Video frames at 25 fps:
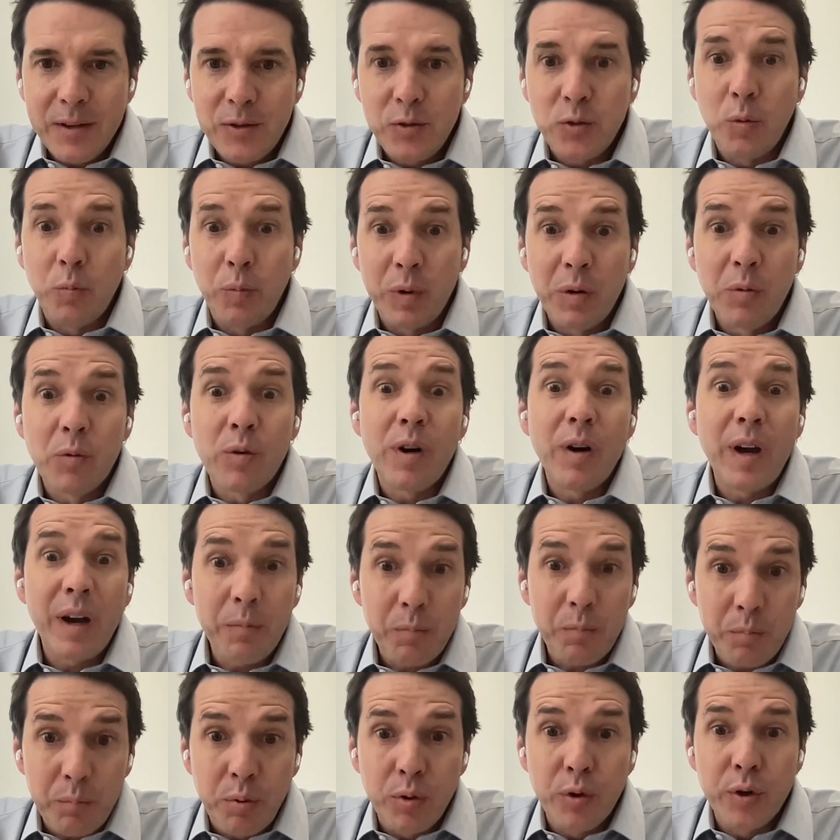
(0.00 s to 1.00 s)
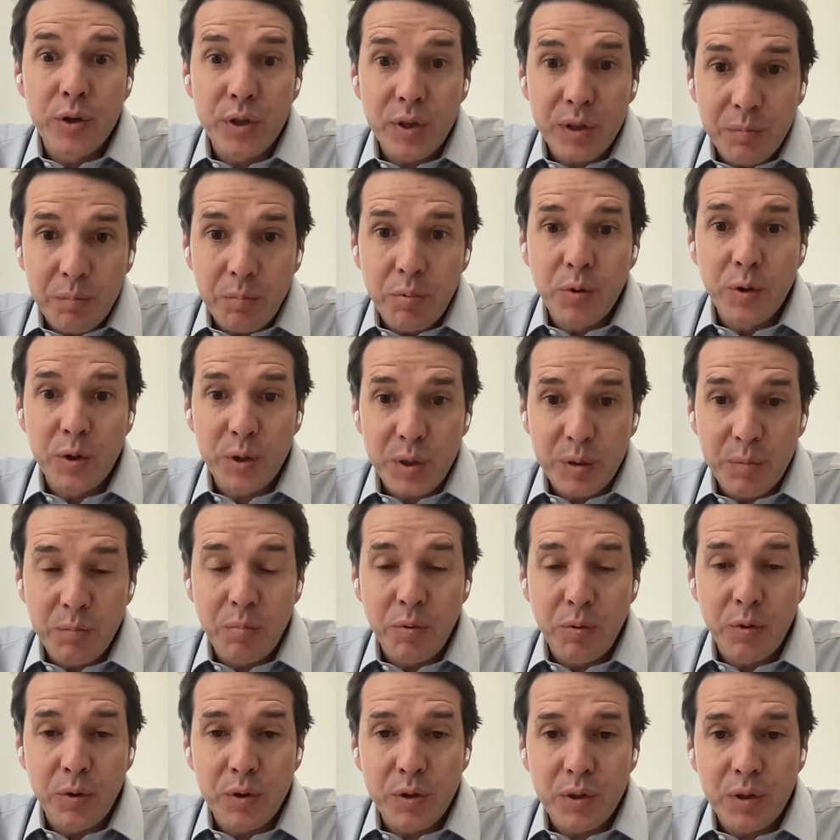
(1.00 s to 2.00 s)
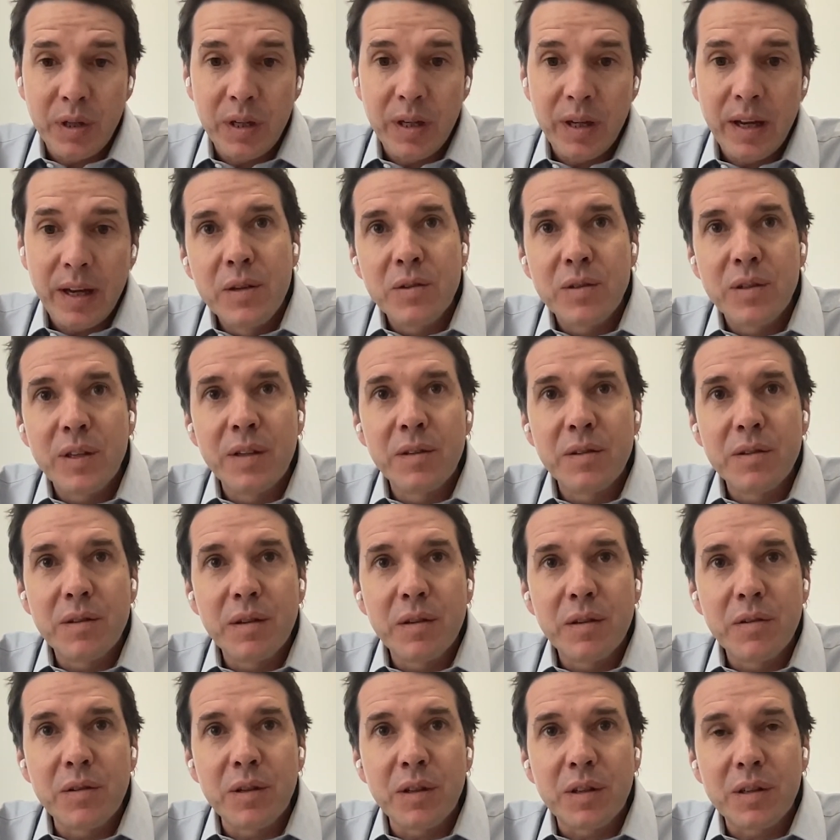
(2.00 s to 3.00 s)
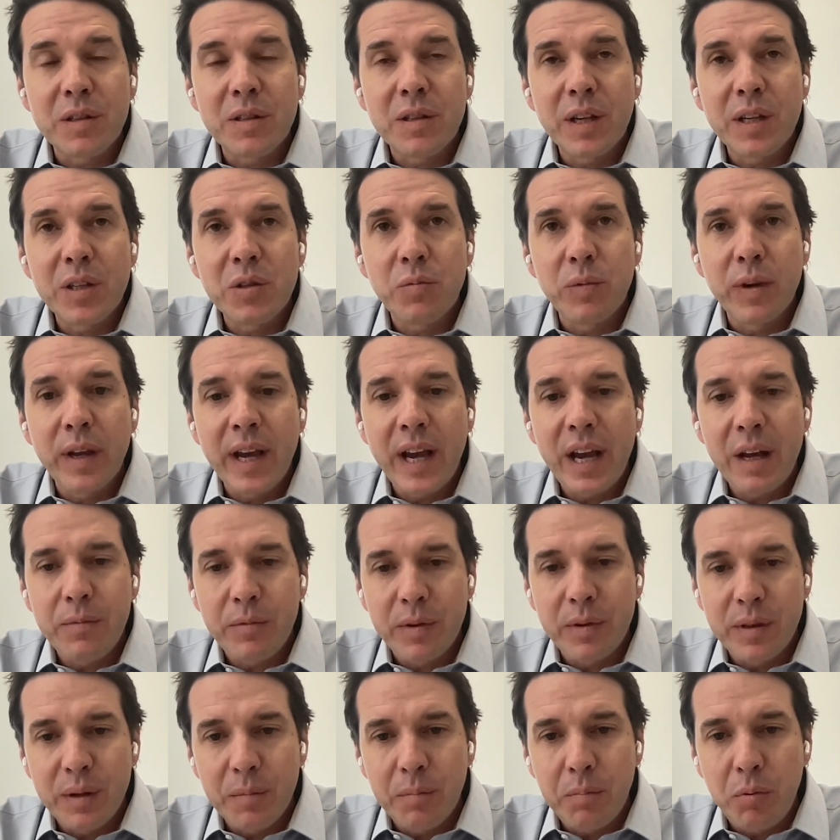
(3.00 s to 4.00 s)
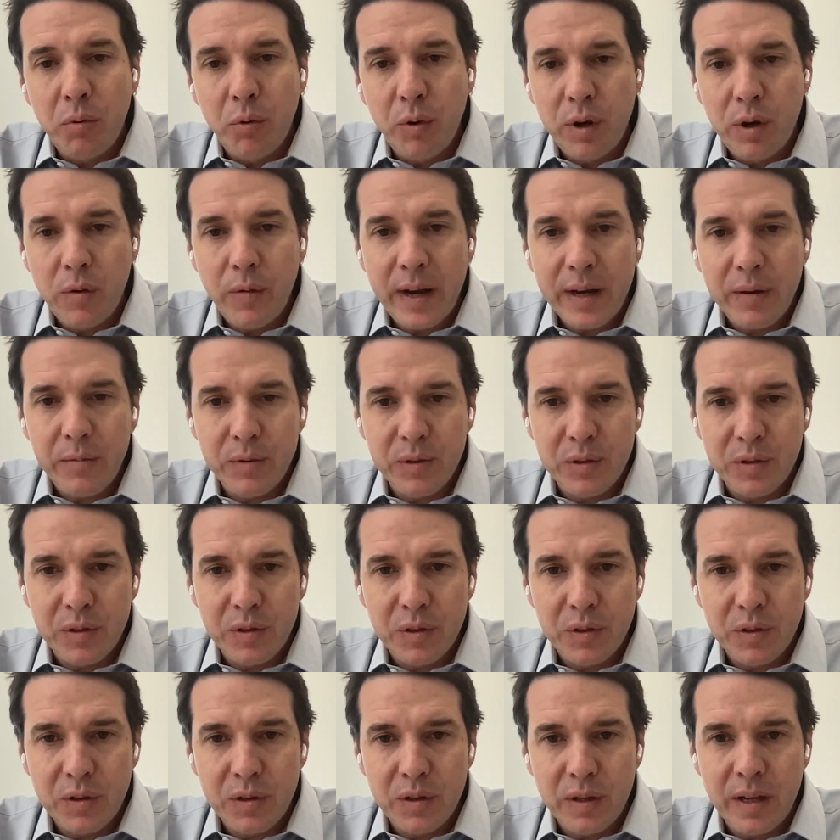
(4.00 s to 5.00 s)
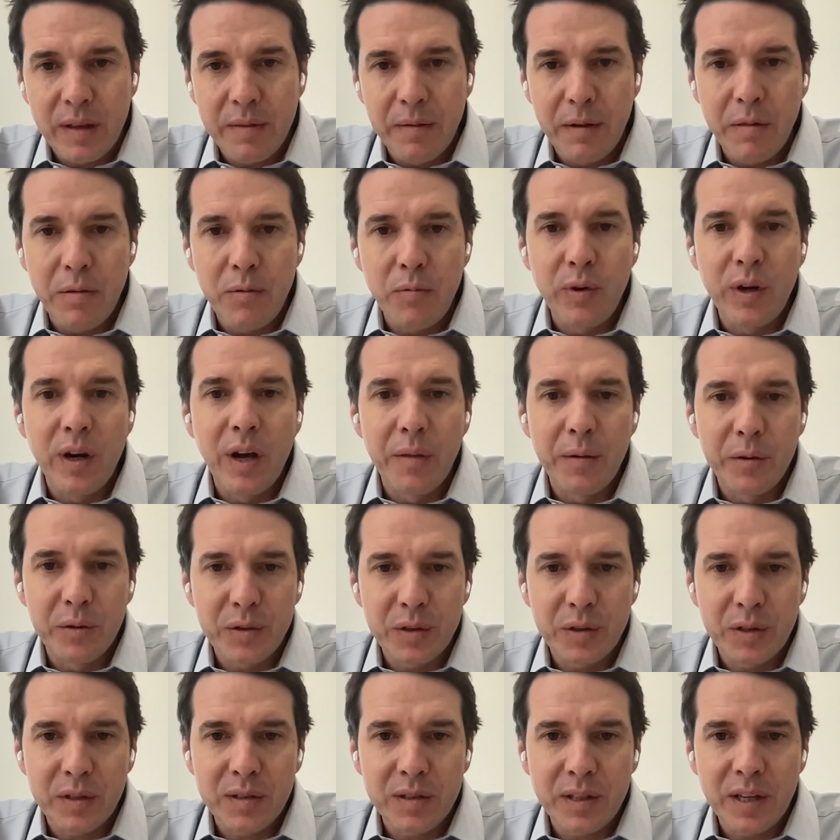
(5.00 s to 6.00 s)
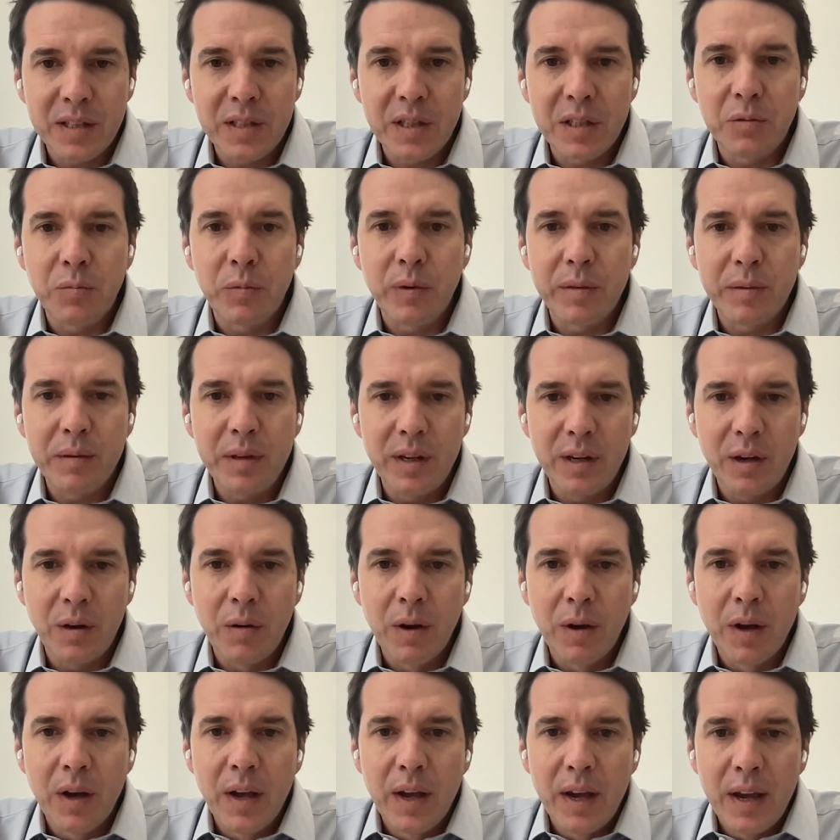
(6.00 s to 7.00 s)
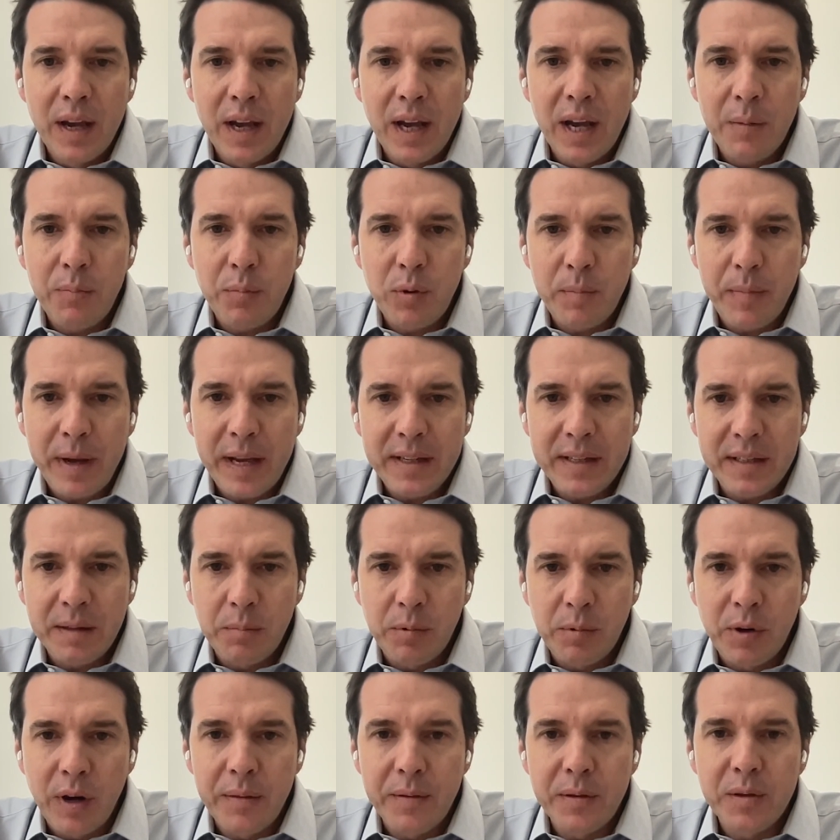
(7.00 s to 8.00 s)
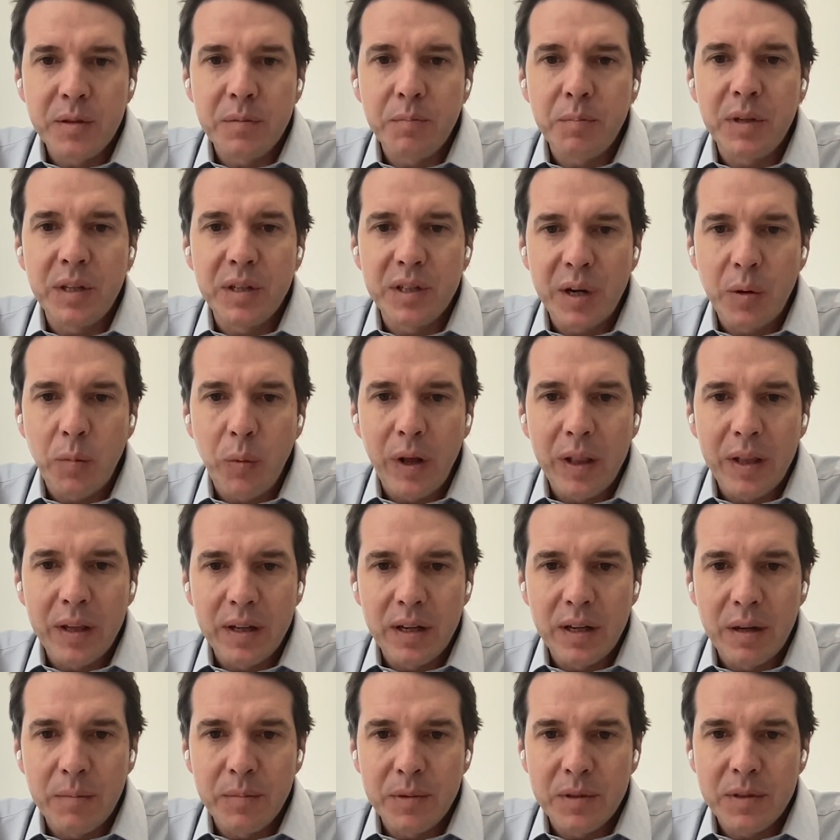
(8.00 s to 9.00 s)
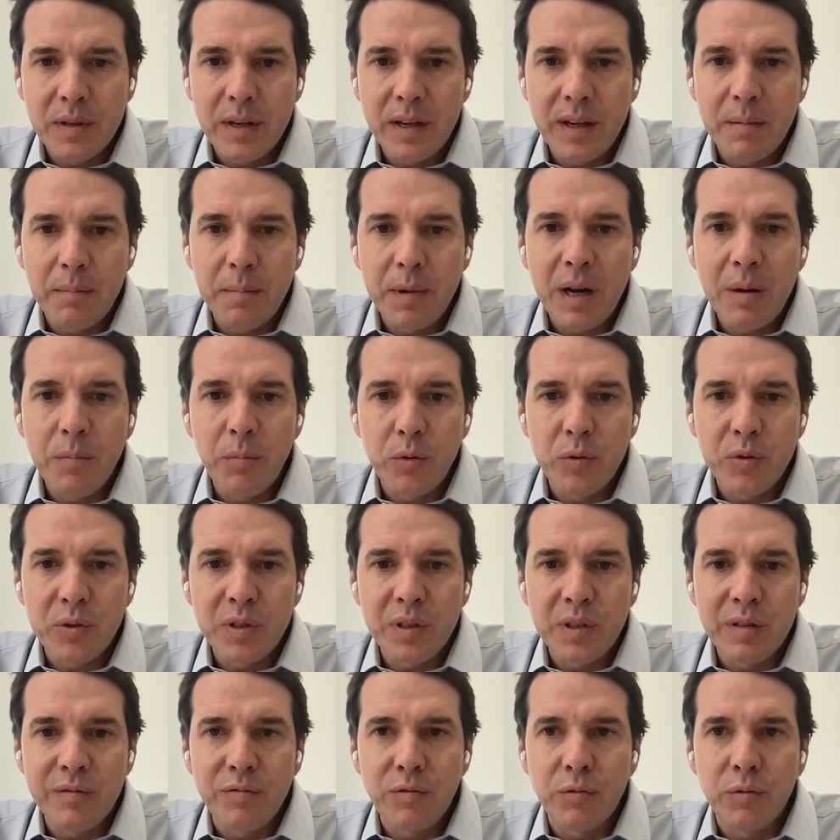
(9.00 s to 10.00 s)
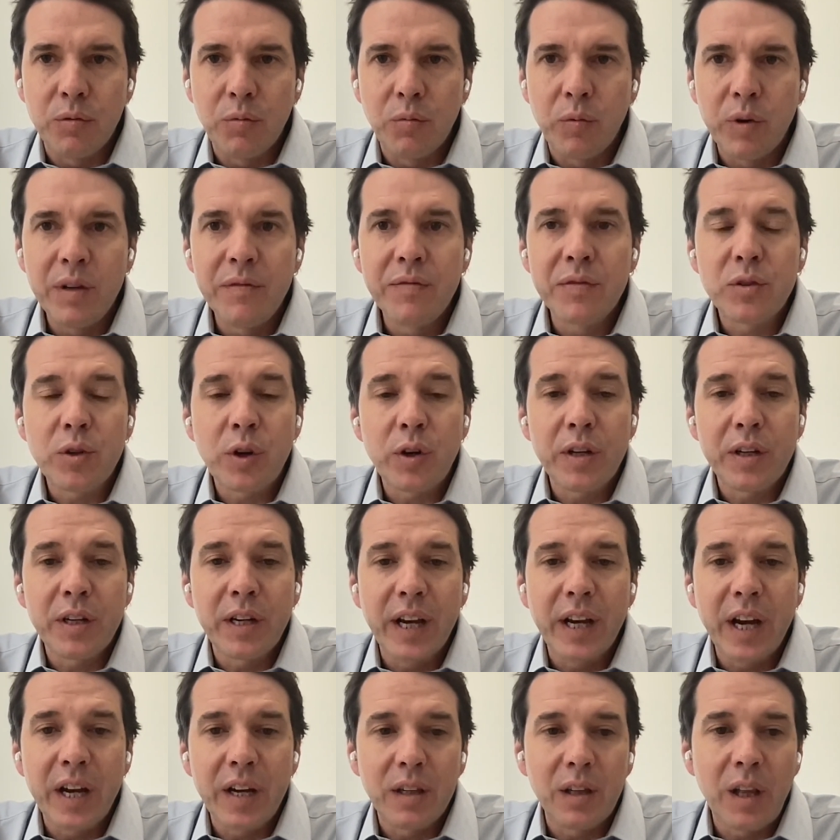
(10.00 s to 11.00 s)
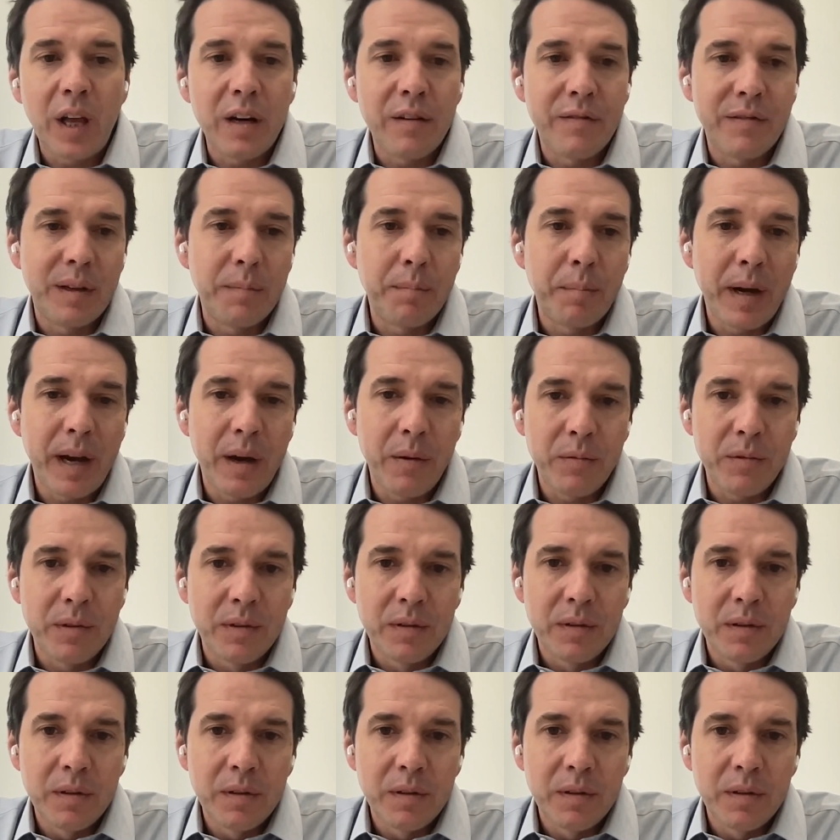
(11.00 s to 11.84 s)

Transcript: So we were pushing. Since the success we had with the Pollo acquisition and the 3 other successes with, Primanti Bros, PJ Whelihan's, and Mambo Seafood, we've started to get a lot of inbound.